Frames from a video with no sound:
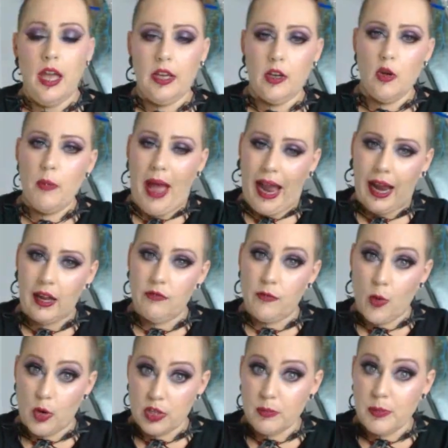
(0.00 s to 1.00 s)
and go back
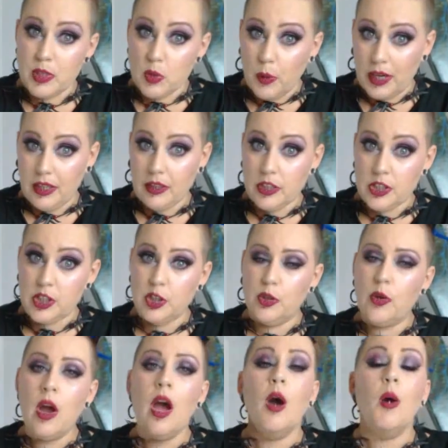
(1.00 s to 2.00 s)
and forth between the
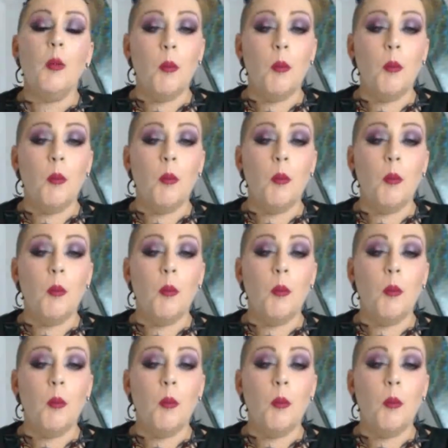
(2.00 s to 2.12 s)
two.